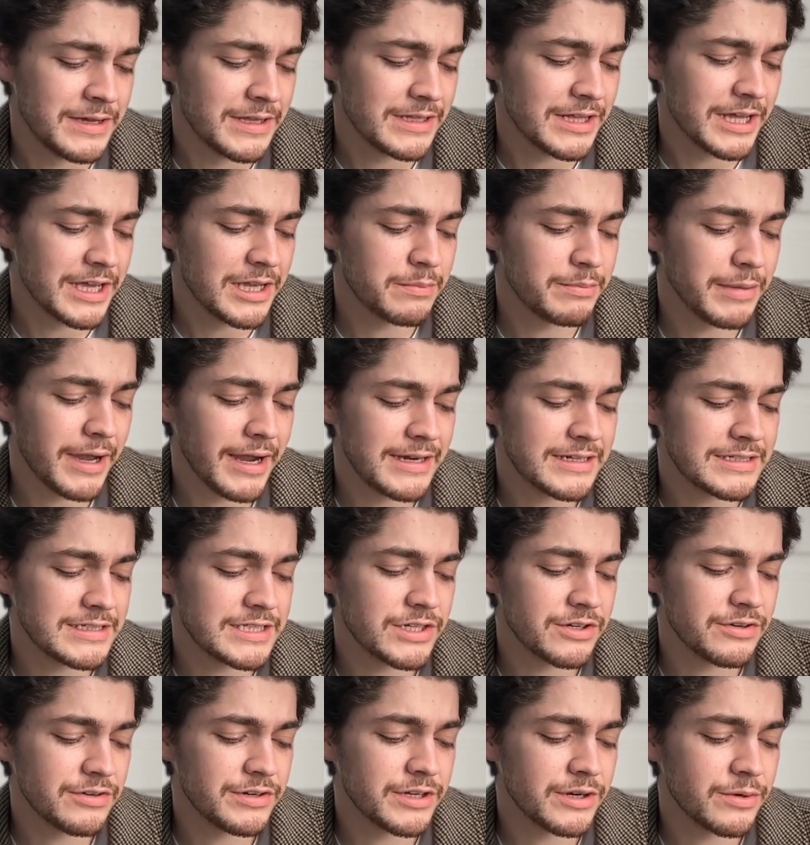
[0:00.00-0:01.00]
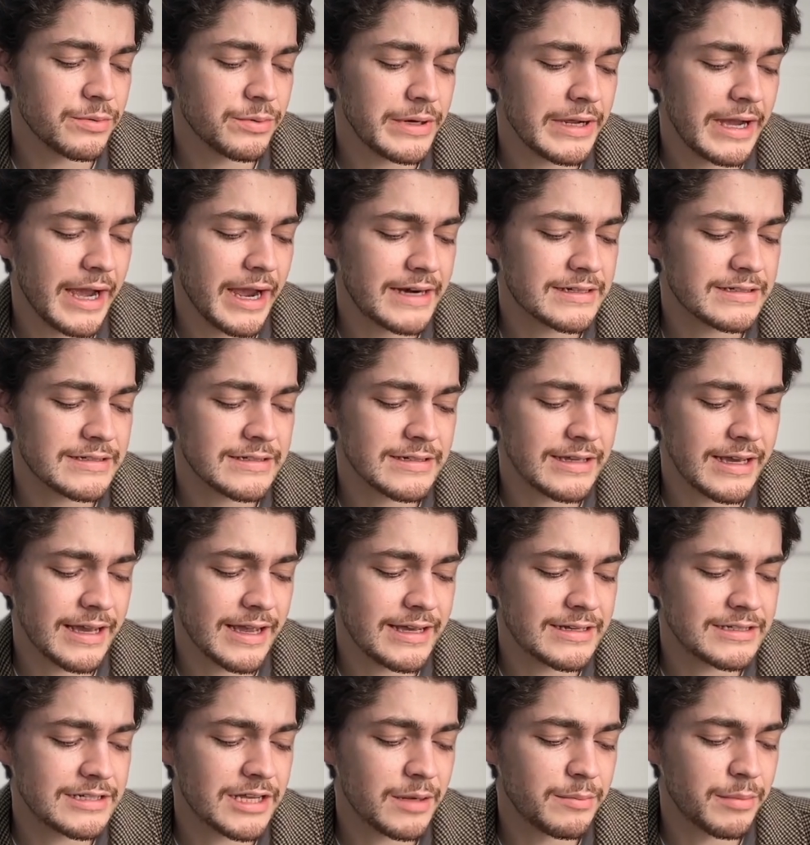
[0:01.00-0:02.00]
like bacteria reacting to
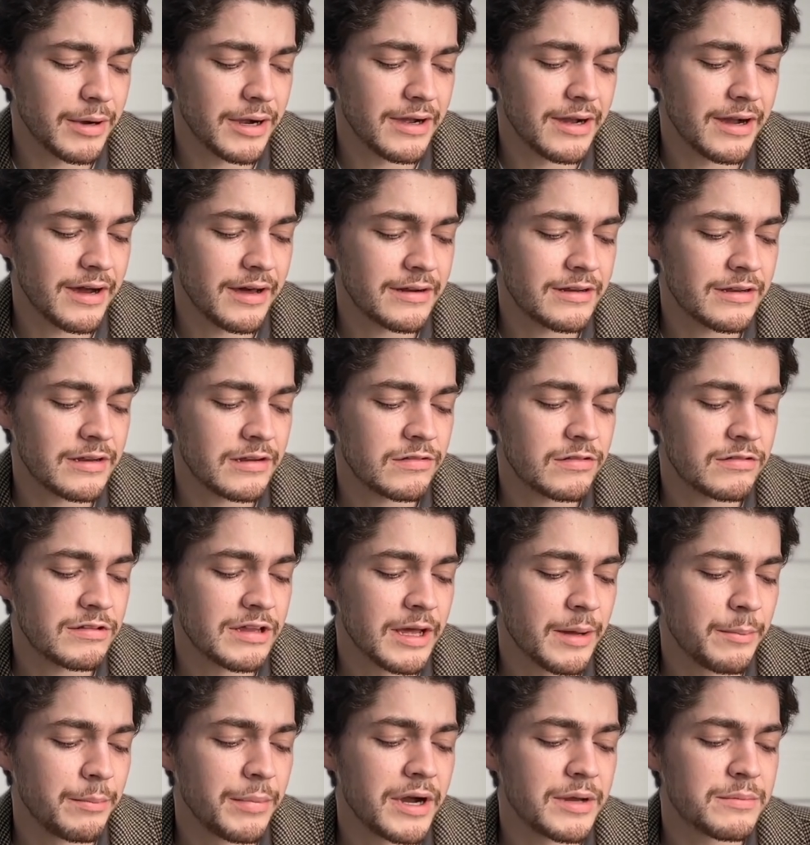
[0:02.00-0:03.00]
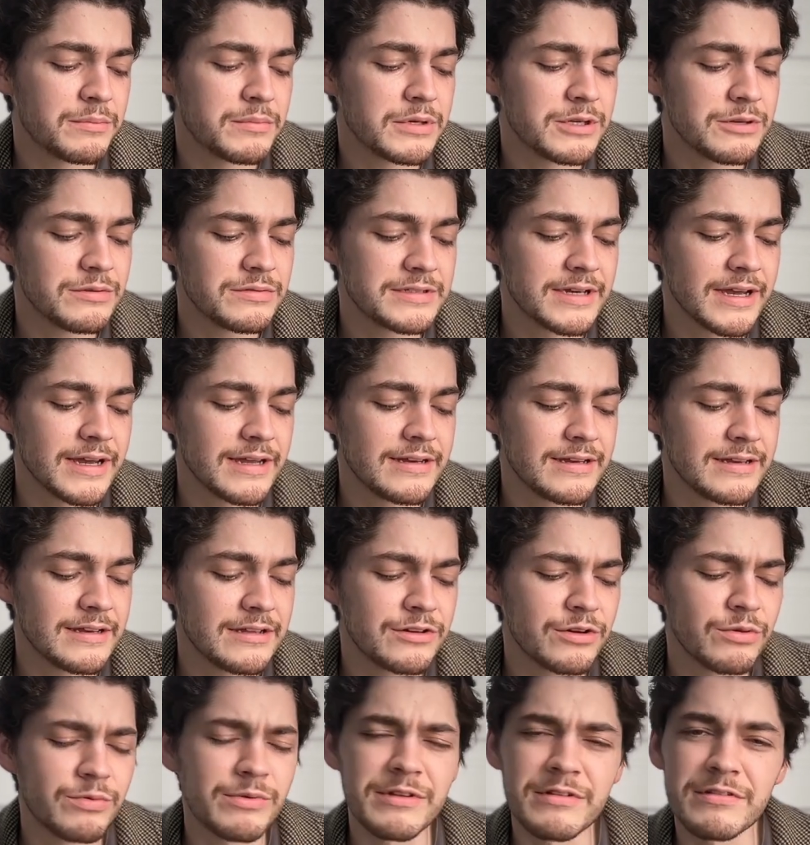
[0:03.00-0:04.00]
antibiotics by mutating
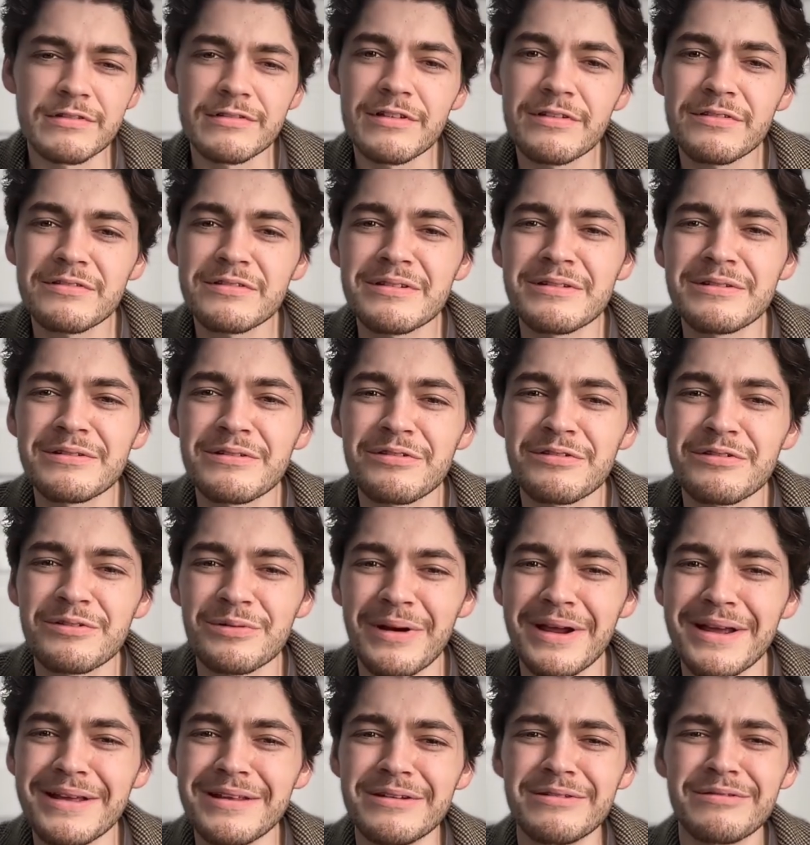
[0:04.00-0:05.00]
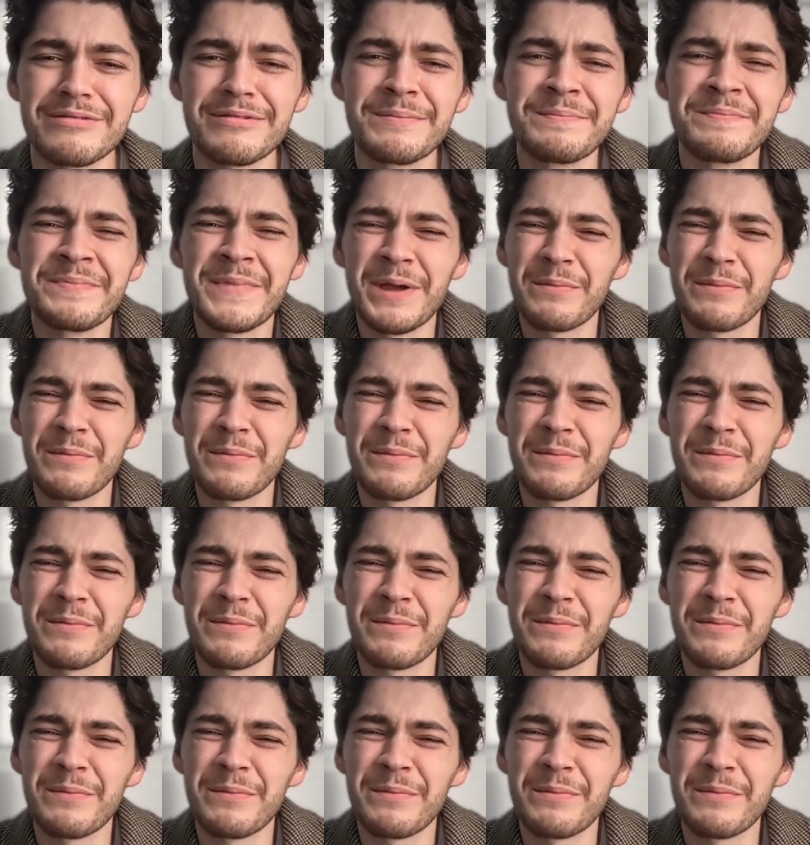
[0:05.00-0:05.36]
into resistant strains.